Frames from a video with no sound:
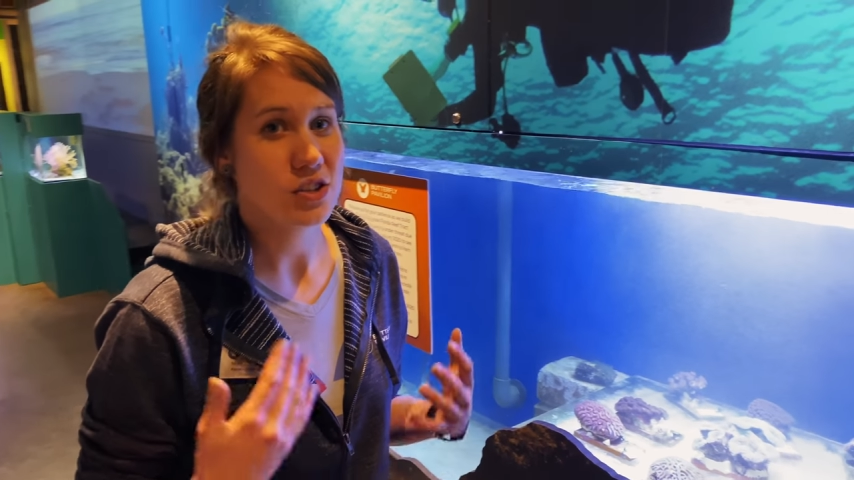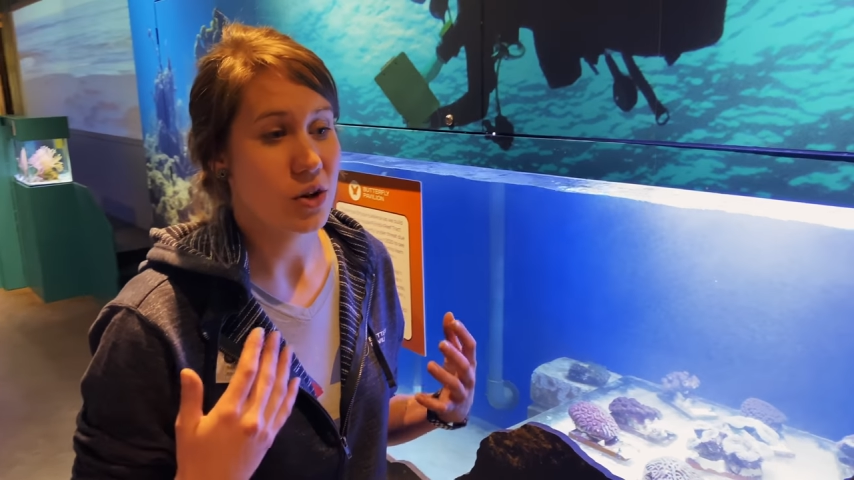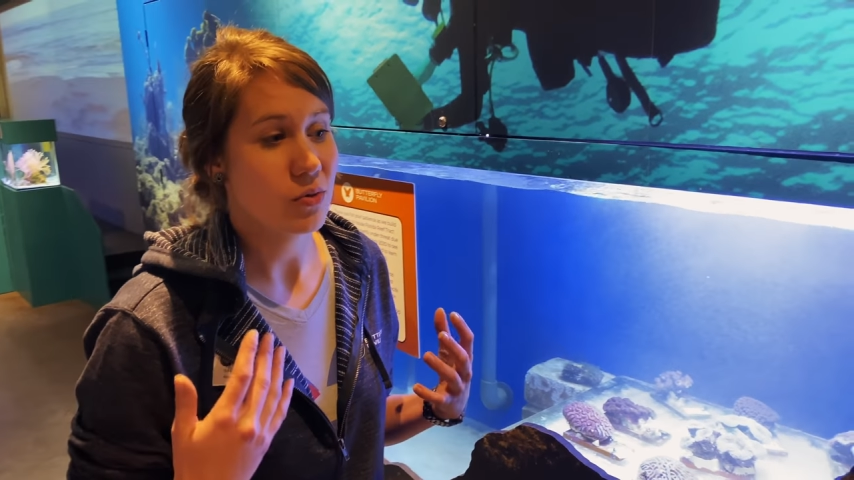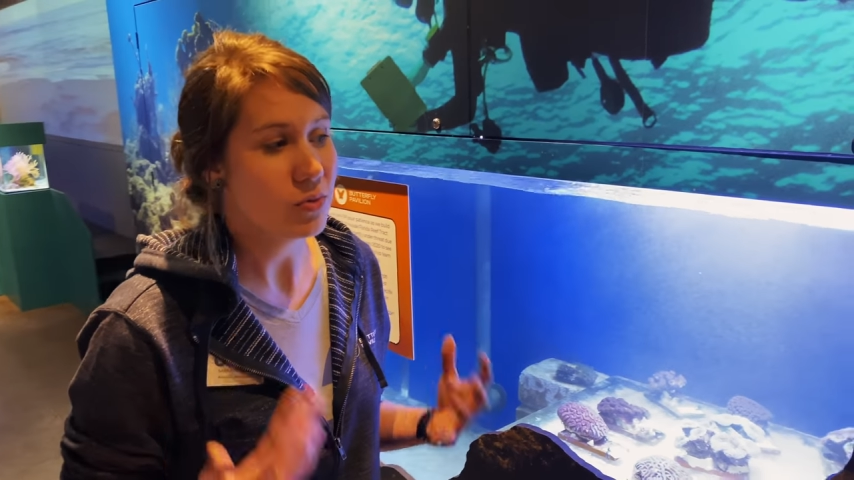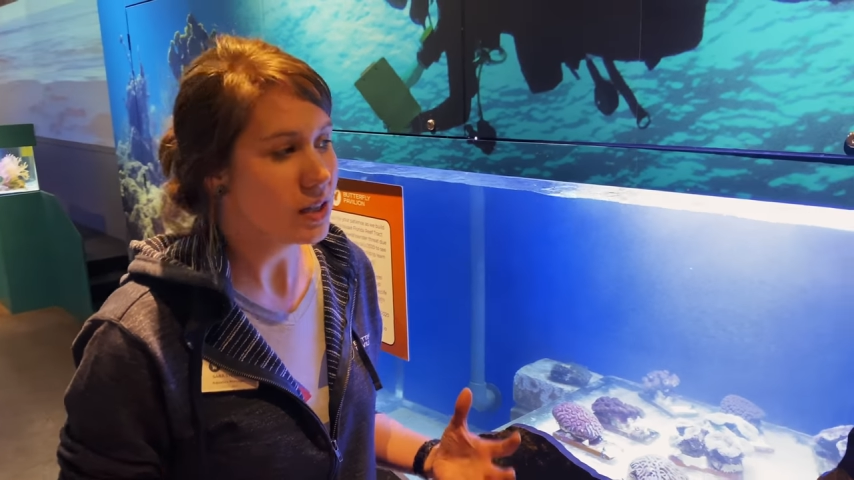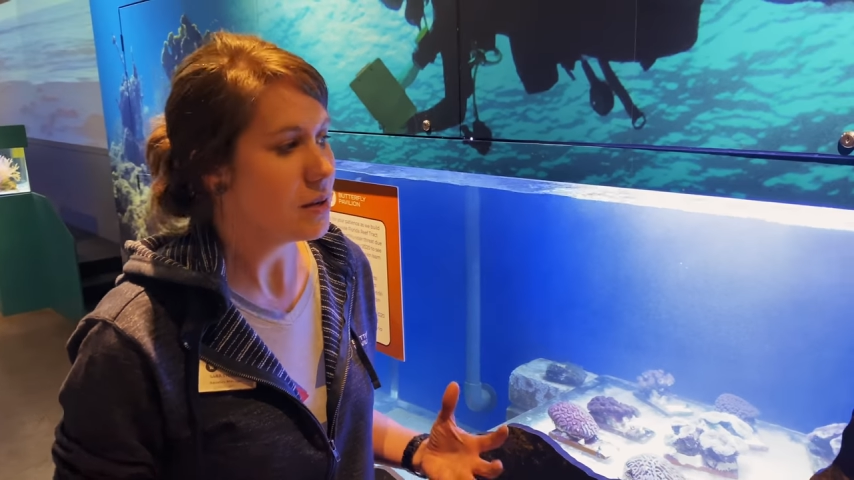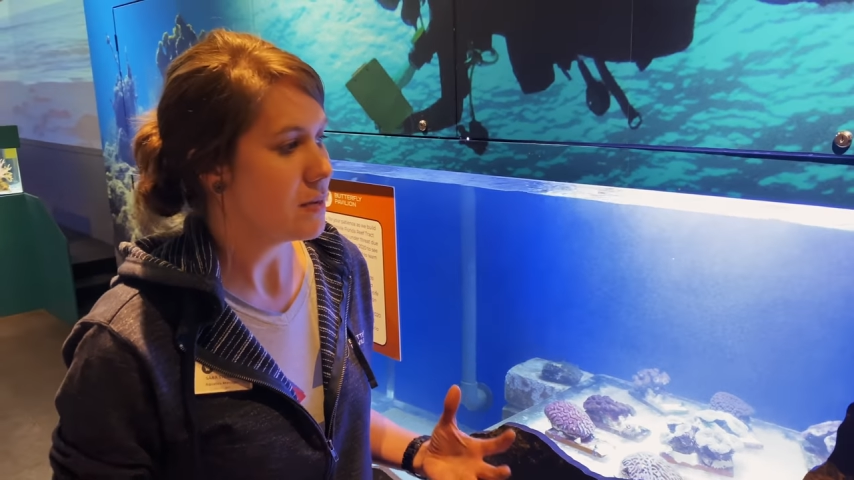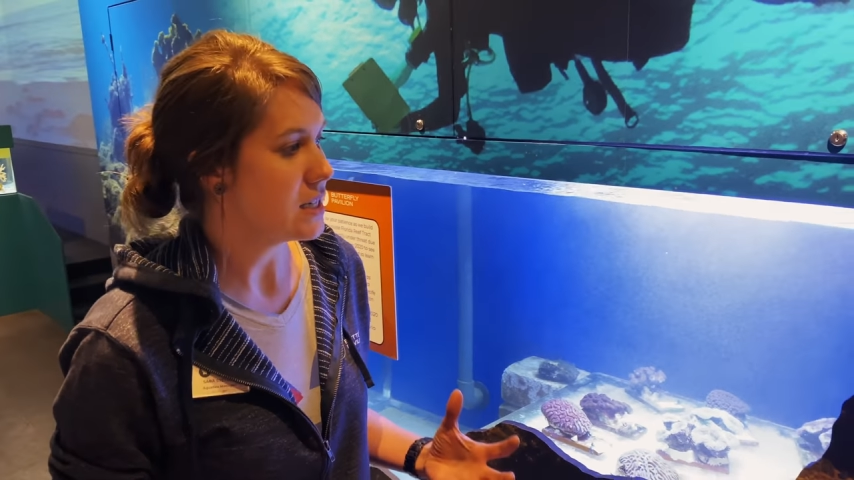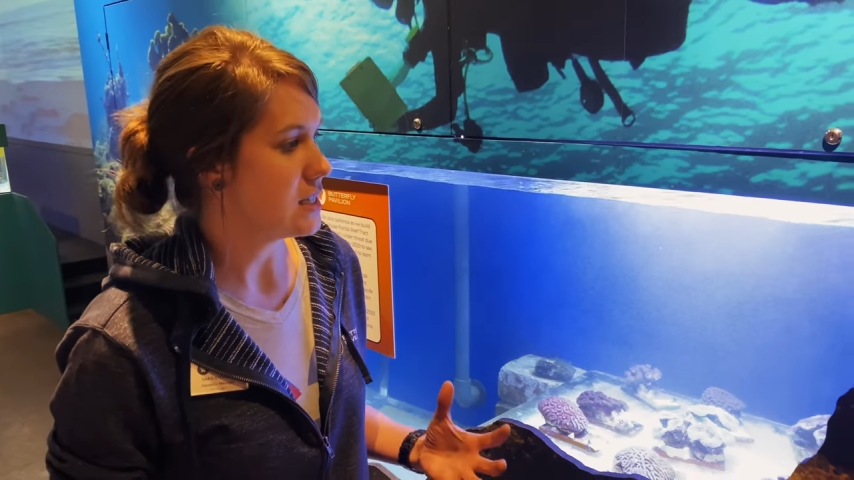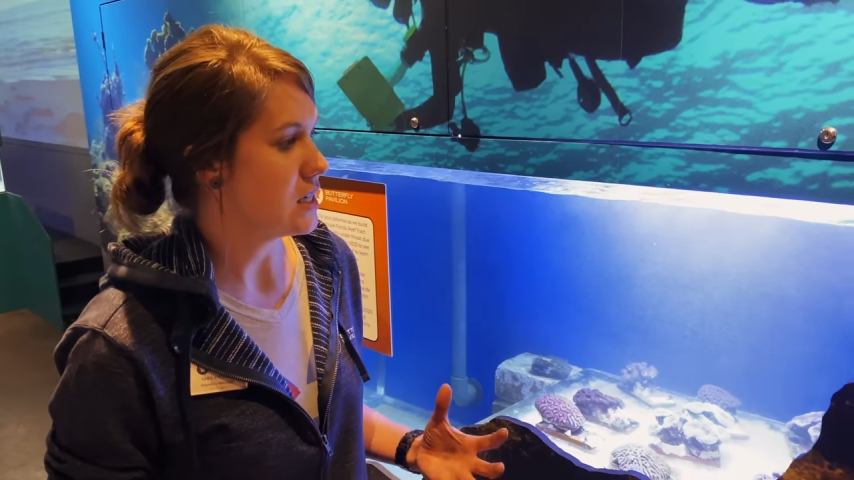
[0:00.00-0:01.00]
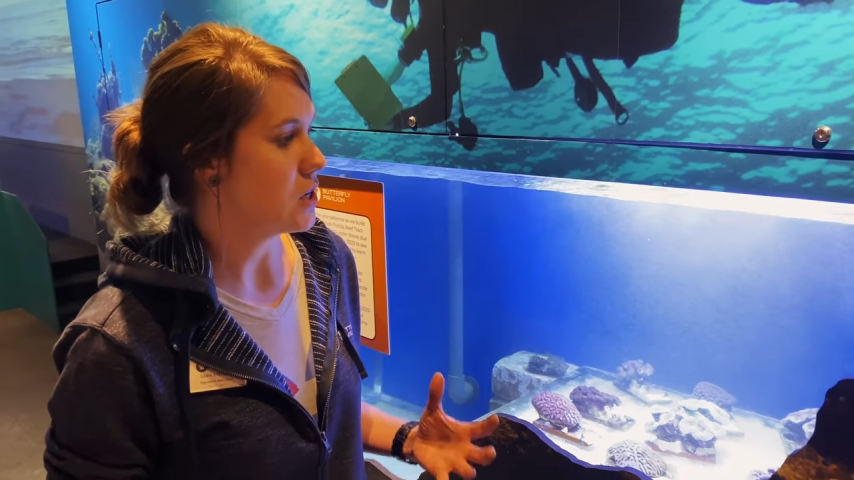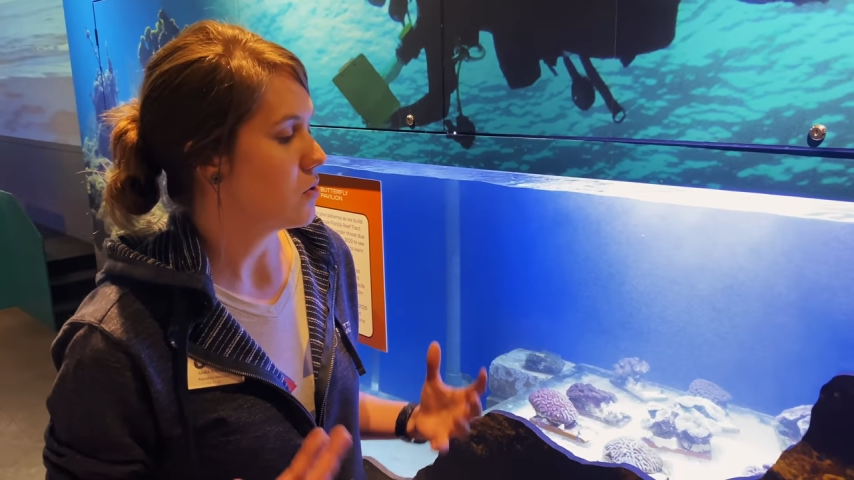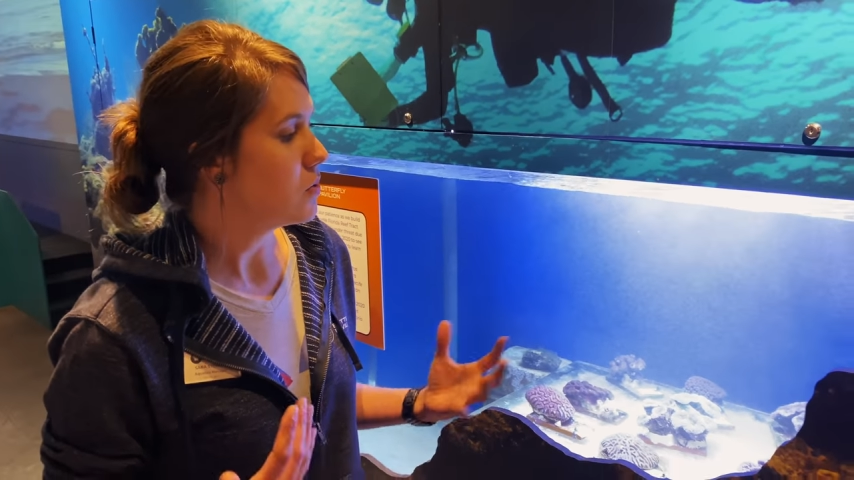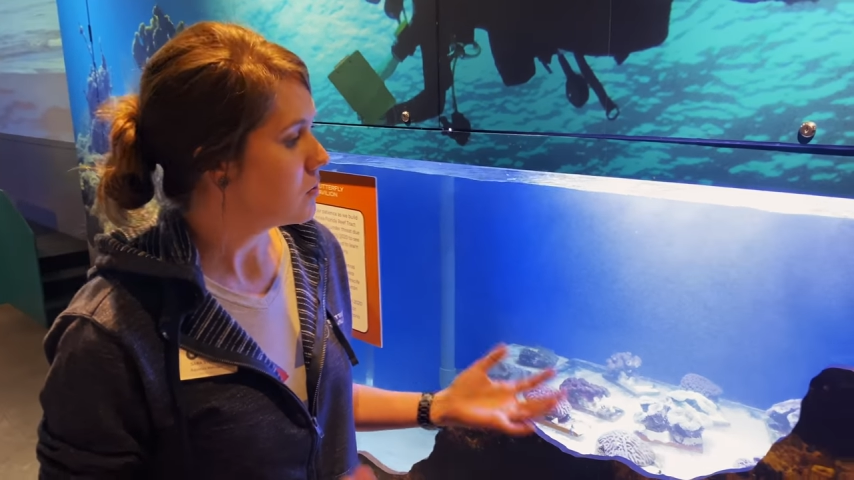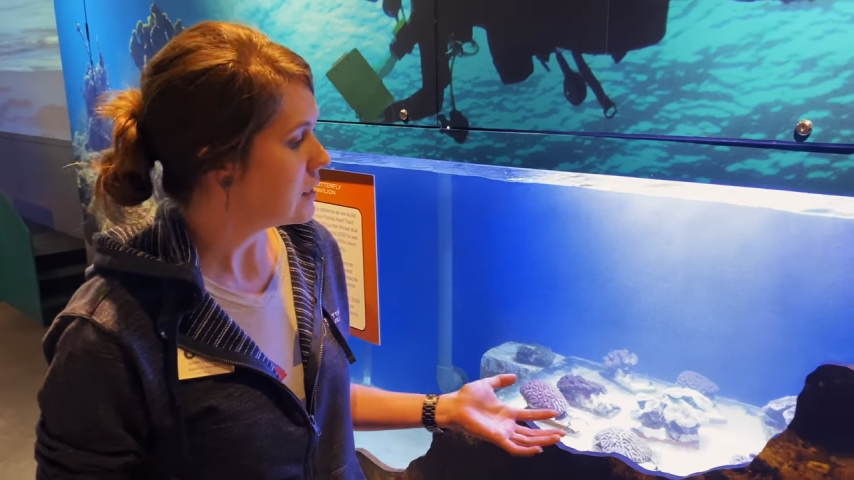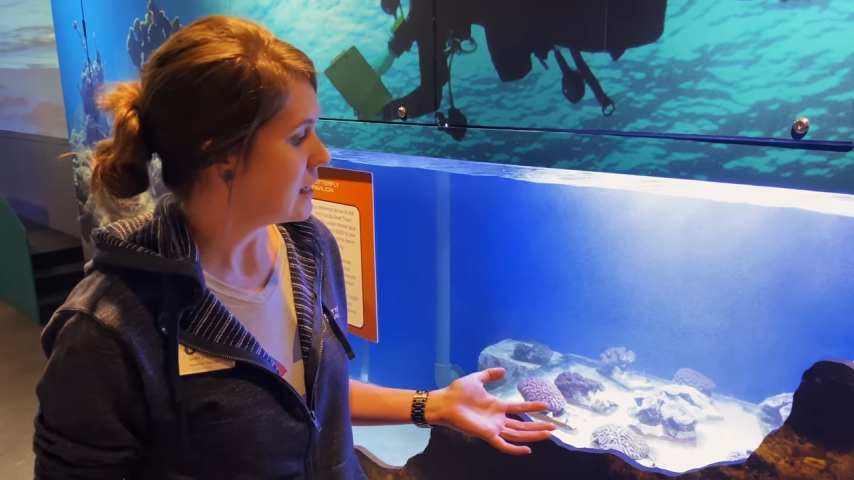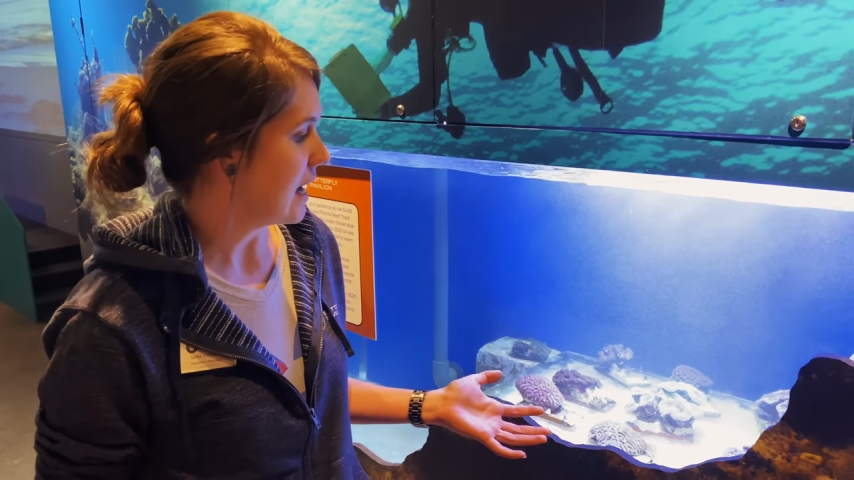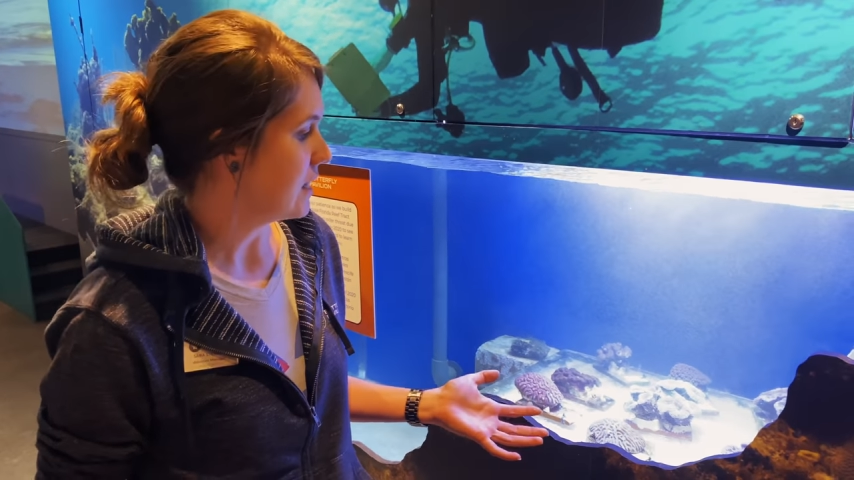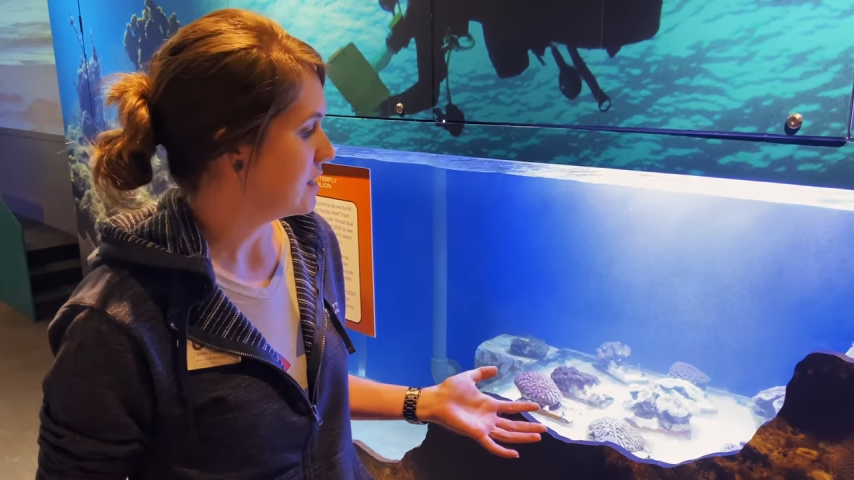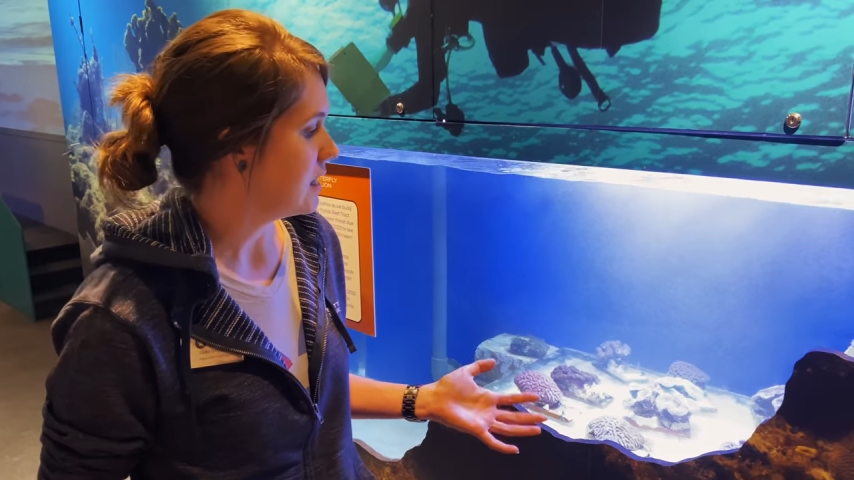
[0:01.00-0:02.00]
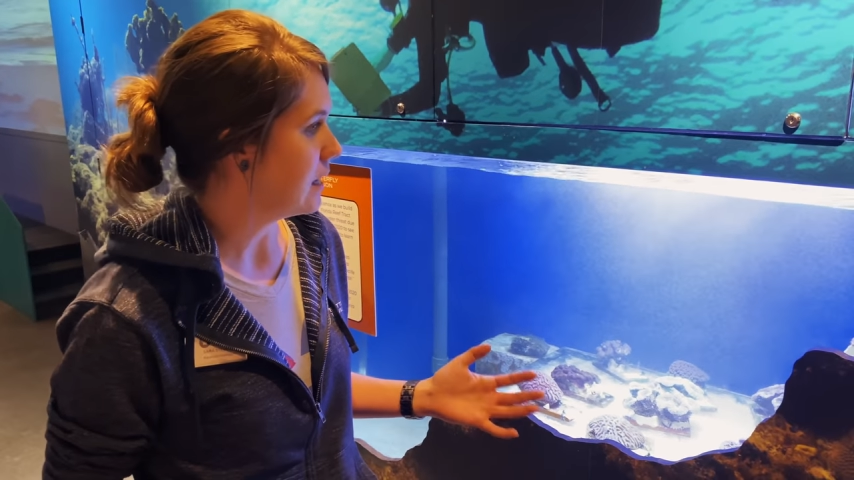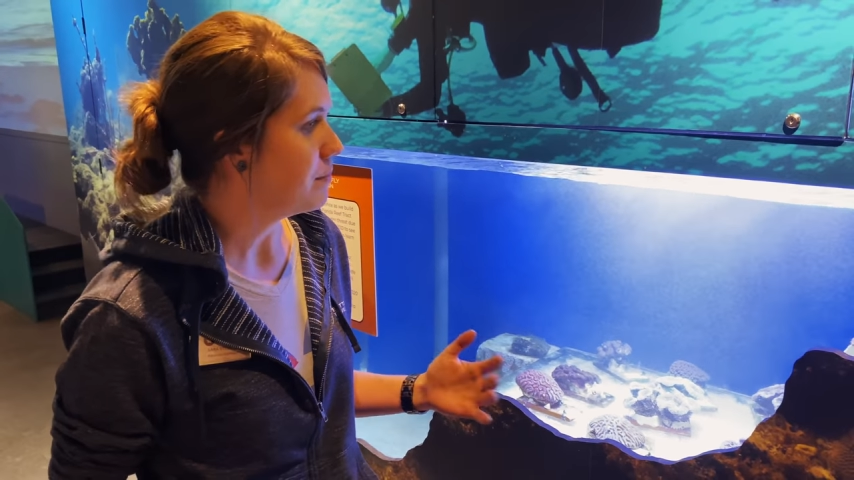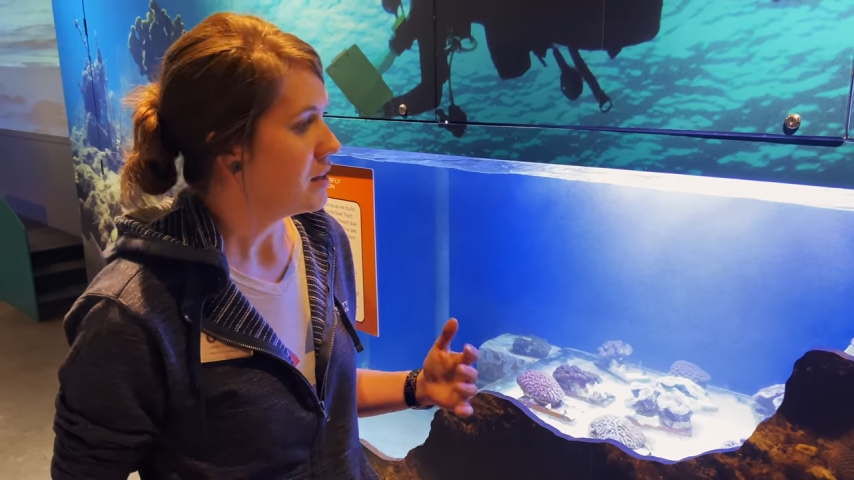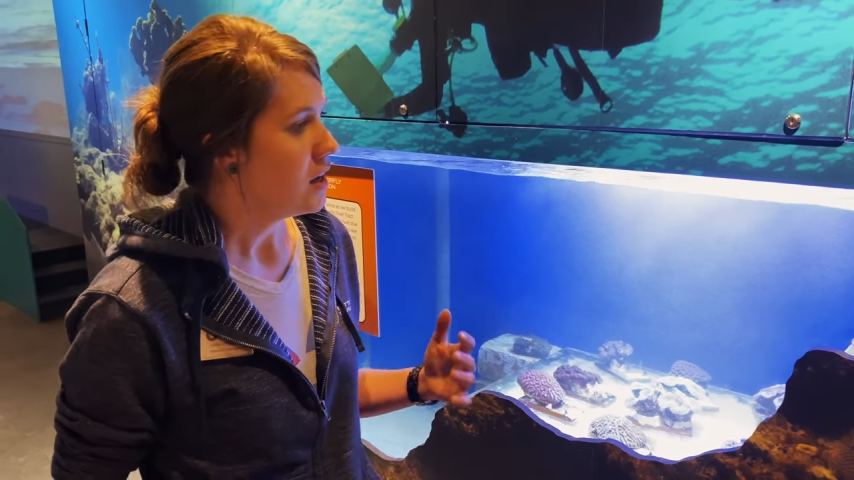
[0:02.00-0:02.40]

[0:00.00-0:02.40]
So really big deal, really nasty.